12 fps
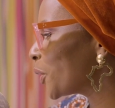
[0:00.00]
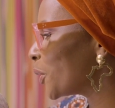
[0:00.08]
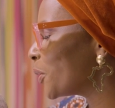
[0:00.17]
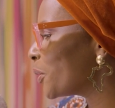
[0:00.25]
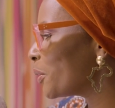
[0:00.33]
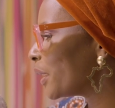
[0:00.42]

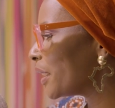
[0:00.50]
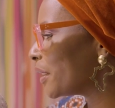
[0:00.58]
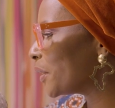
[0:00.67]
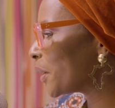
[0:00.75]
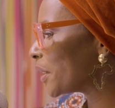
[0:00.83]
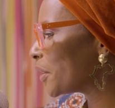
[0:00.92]
to,
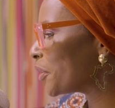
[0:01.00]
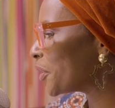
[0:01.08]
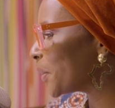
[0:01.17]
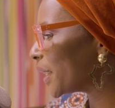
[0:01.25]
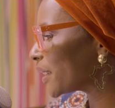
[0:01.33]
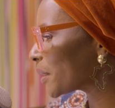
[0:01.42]

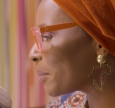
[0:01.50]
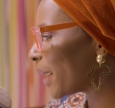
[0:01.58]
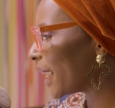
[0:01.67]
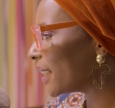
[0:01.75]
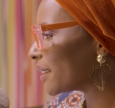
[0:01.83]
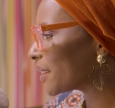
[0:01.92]
influence
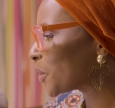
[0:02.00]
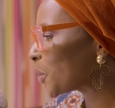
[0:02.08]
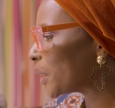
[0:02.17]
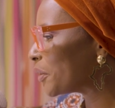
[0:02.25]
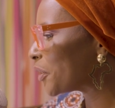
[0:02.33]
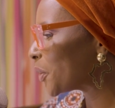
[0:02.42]
minds,
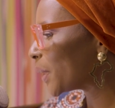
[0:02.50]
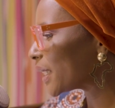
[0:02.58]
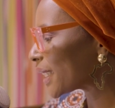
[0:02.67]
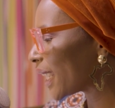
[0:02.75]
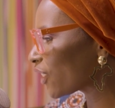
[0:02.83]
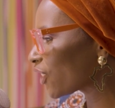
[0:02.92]
to
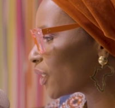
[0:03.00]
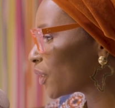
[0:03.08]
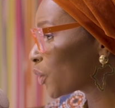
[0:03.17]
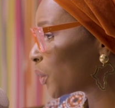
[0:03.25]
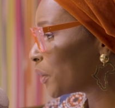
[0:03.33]
influence actions, to